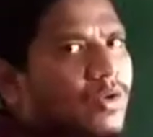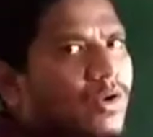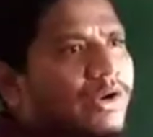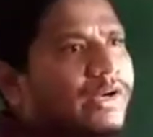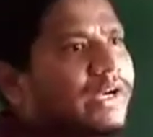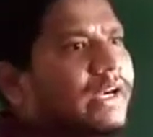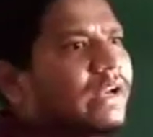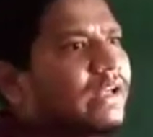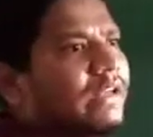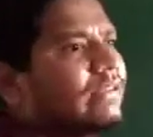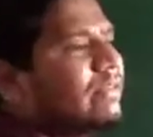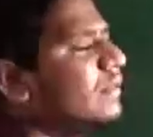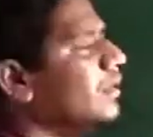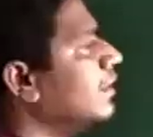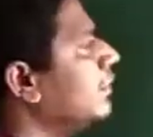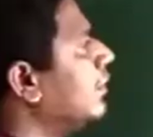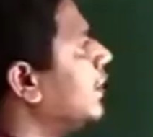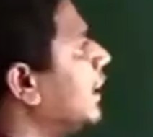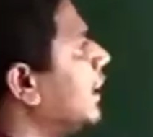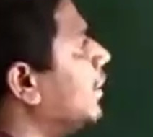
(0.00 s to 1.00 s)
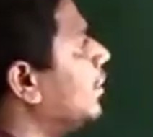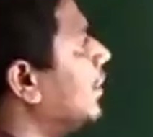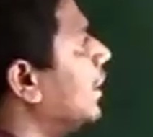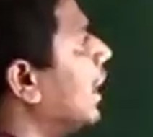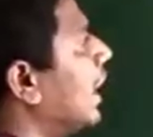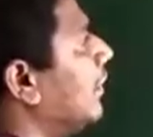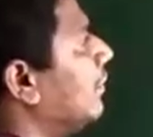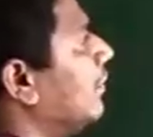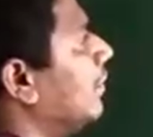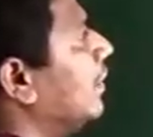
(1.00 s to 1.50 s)
quantities in our day-to-day
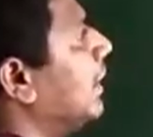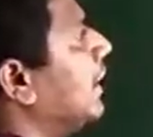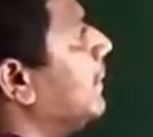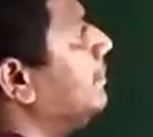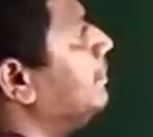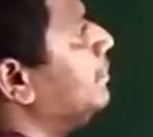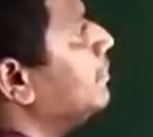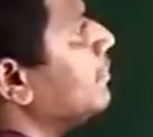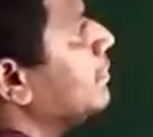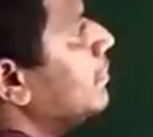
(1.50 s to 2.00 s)
life. Okay.